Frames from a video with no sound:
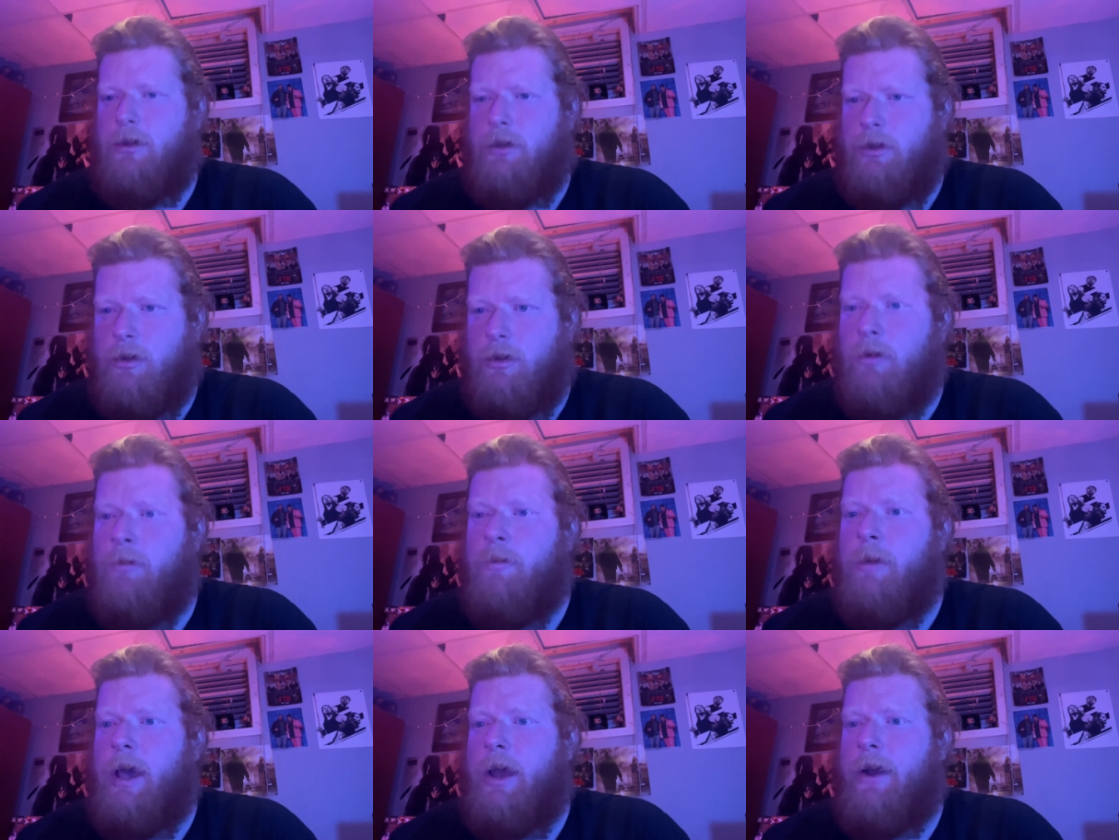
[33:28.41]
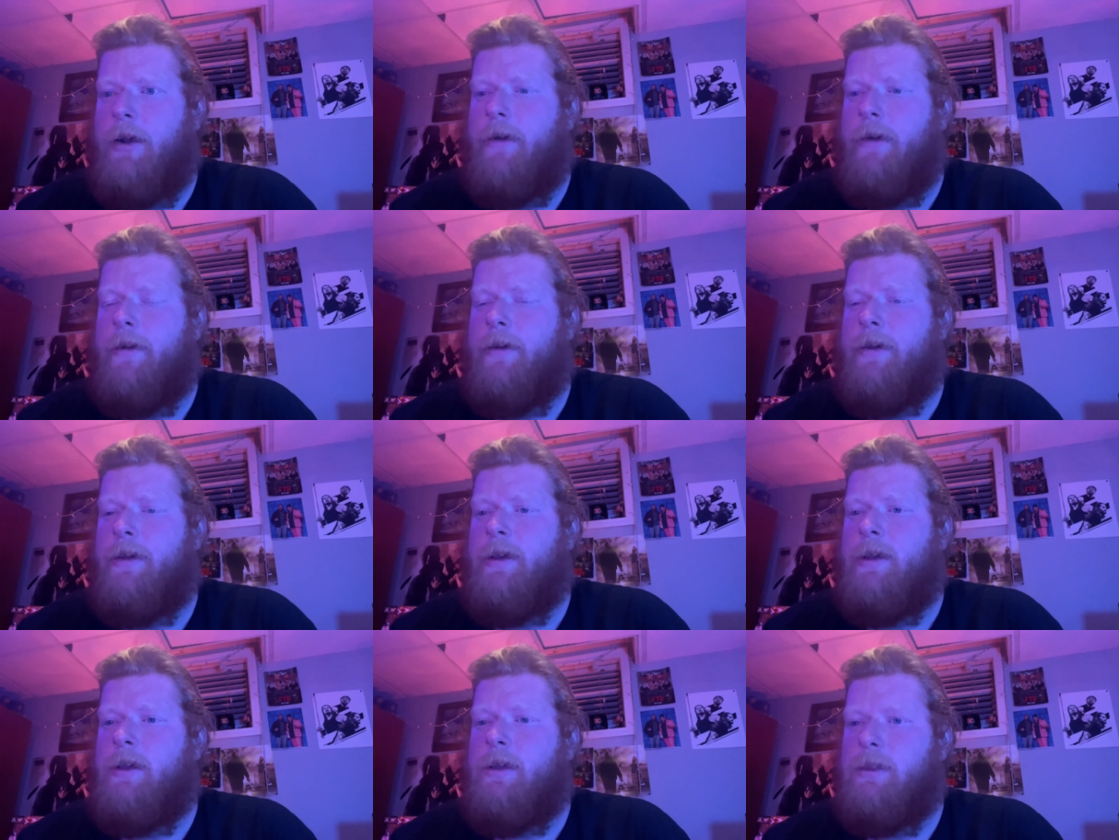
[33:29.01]
You matter.
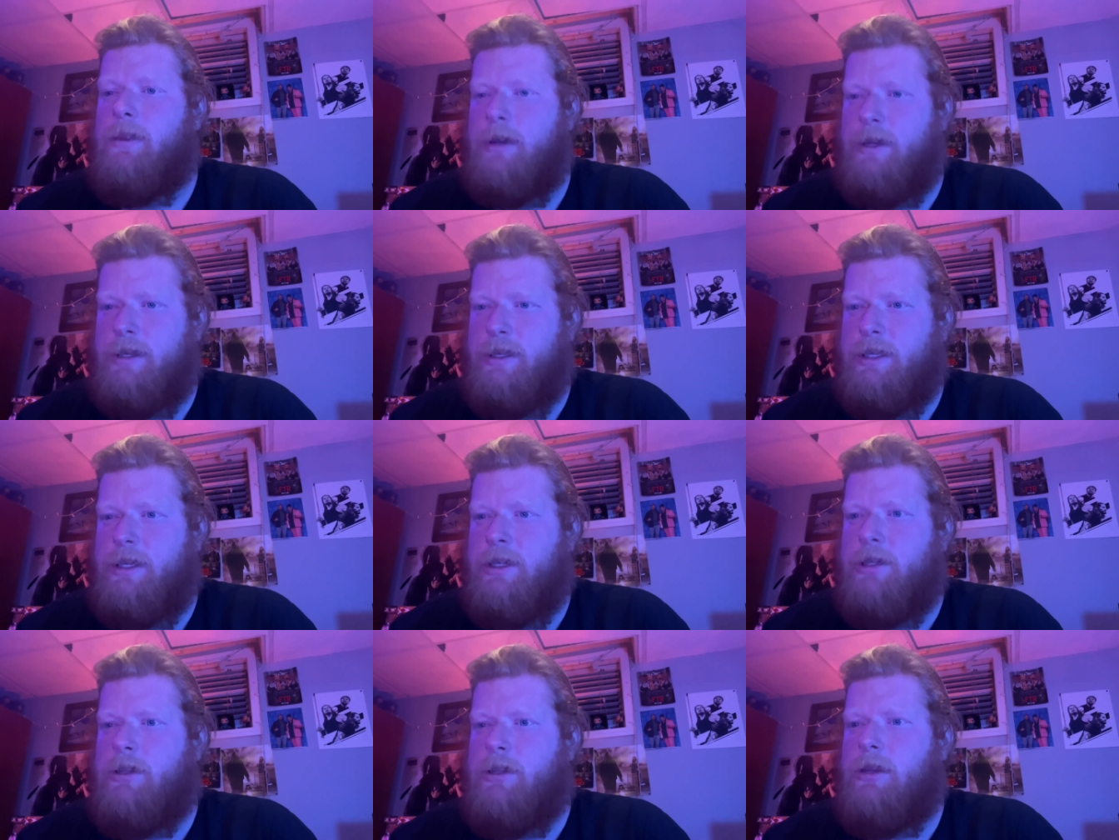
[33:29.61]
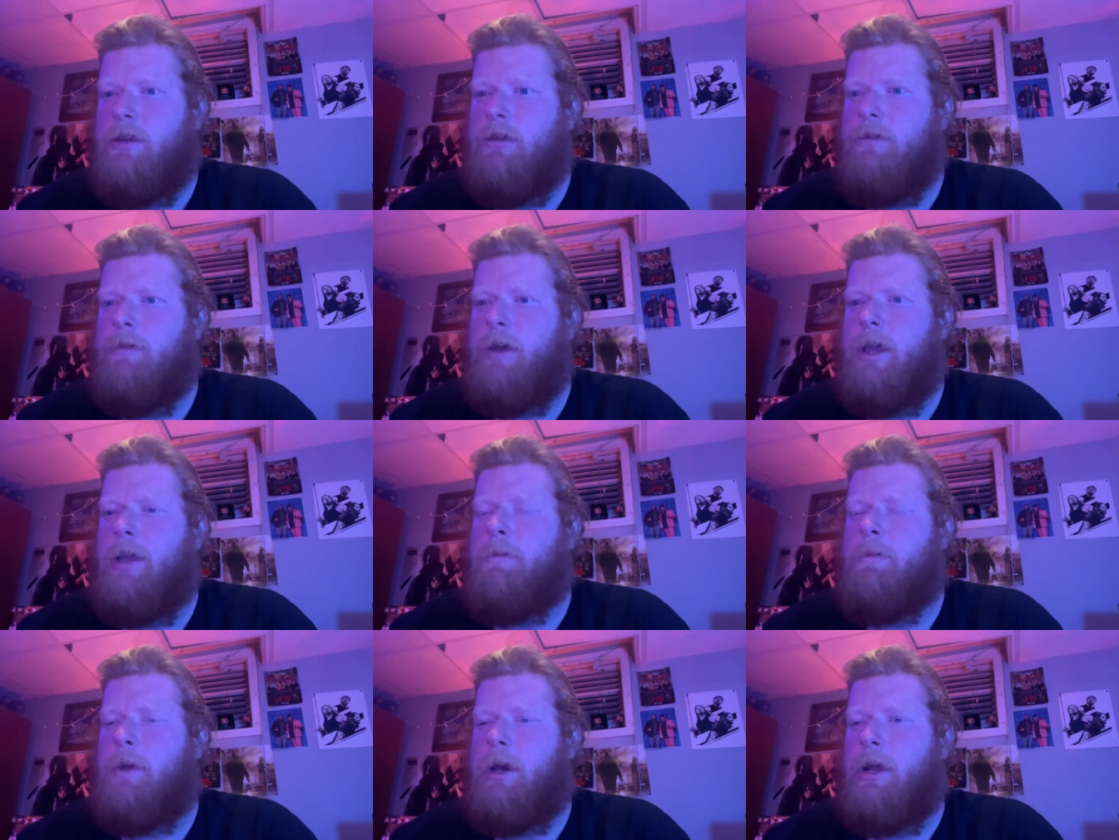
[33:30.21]
The decision that you
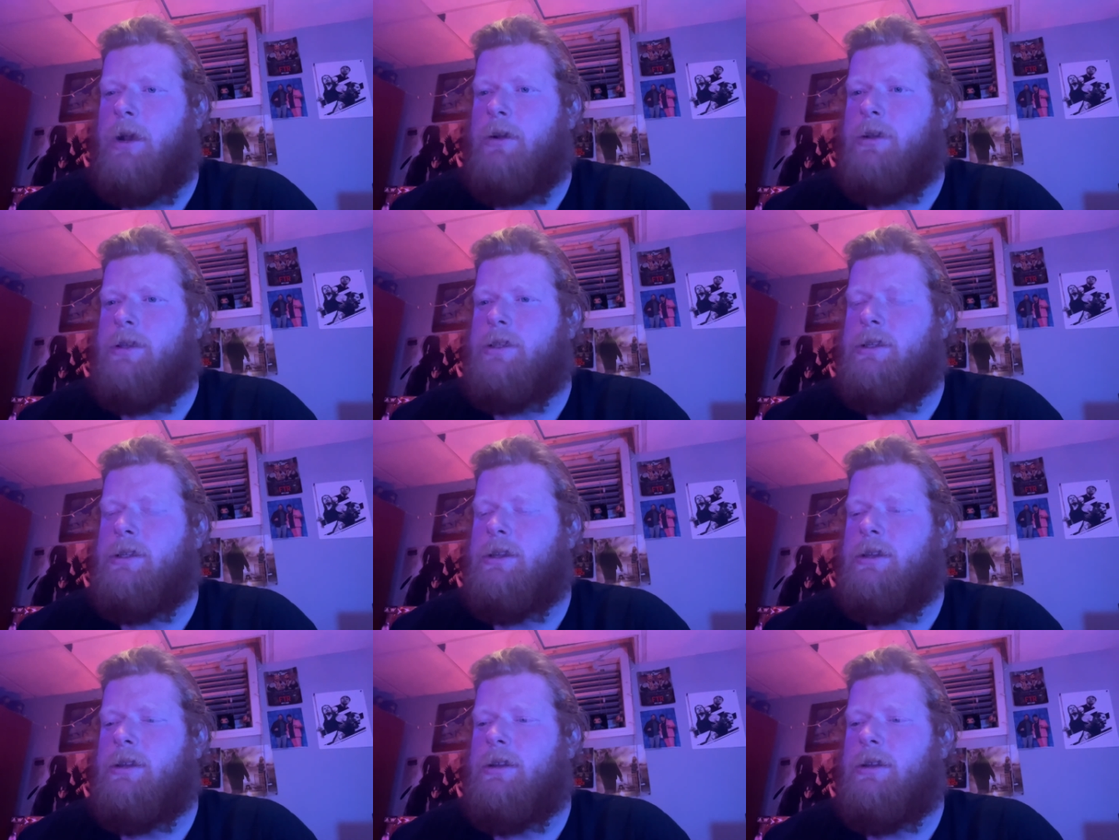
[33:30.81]
make matters.